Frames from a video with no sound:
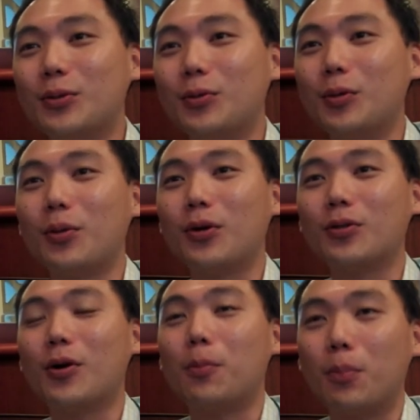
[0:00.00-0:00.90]
to
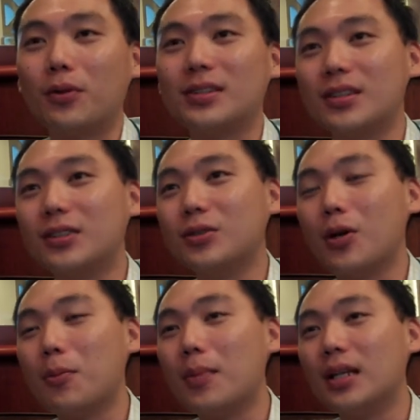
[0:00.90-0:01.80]
report to our bosses,
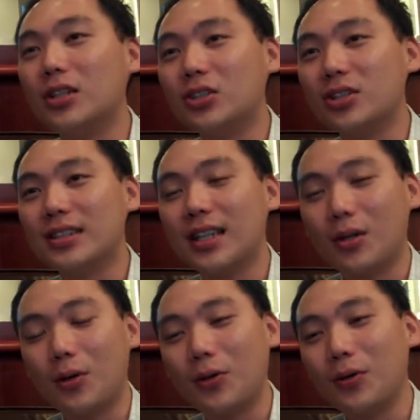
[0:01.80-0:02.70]
to our managers,
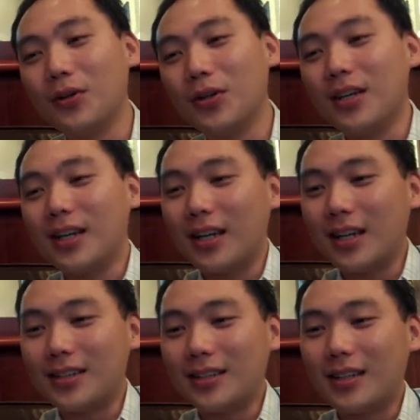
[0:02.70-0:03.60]
and all.
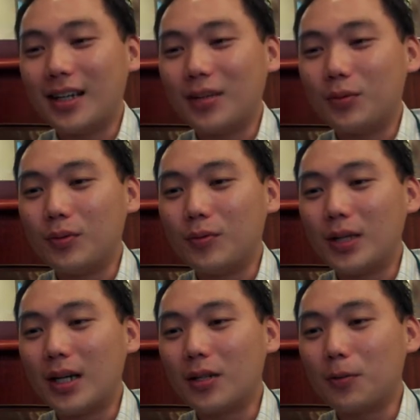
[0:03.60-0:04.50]
And
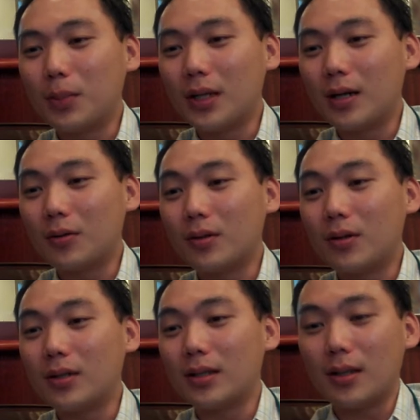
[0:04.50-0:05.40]
we kind of picked out
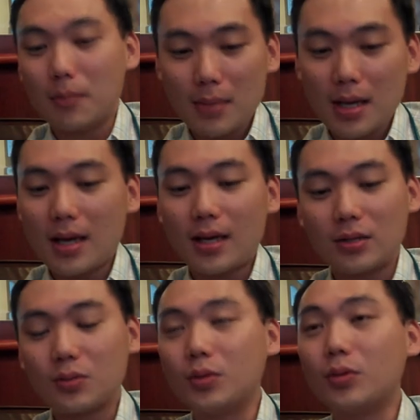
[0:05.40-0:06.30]
all the
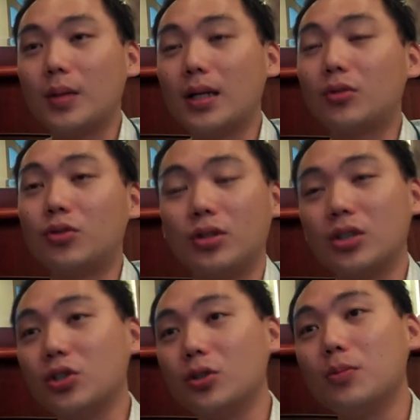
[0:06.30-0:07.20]
commands. We will pick up
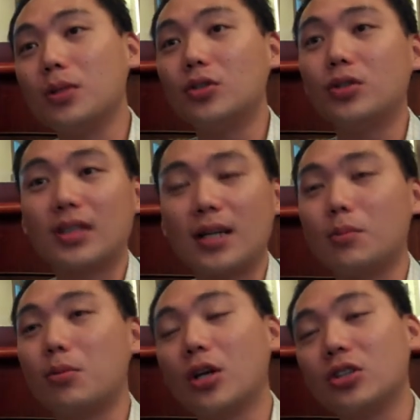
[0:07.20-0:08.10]
traditional metrics like
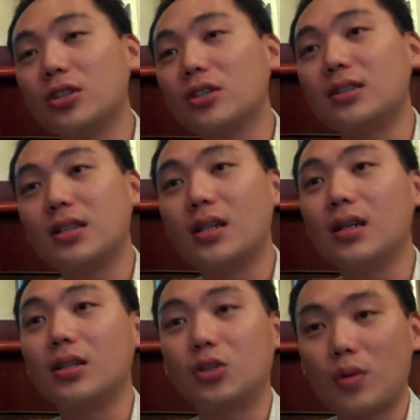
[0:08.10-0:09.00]
impressions,
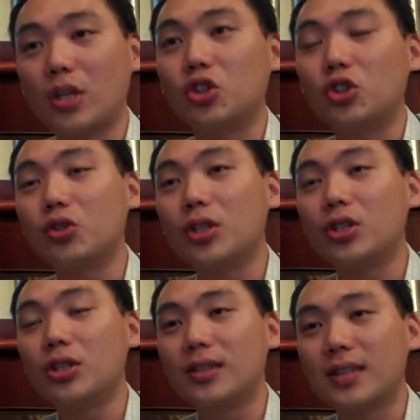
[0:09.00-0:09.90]
clicks,
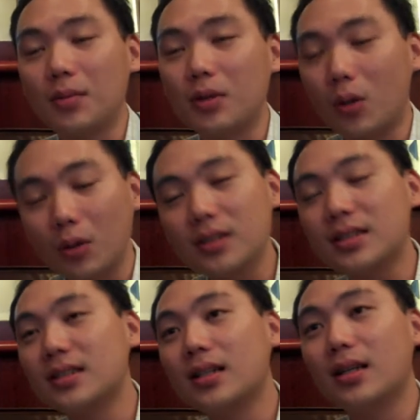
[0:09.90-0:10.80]
registrations. I mean, all
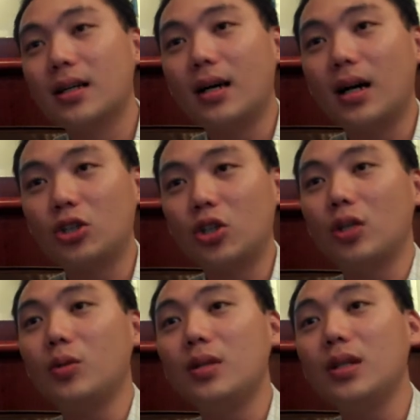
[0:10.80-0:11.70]
this are
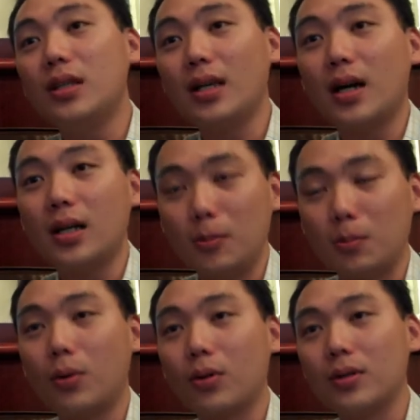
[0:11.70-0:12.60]
genuinely, they are
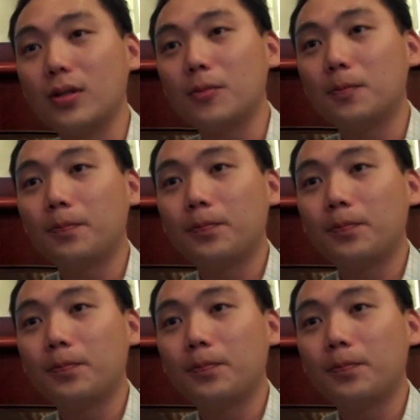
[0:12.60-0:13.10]
important,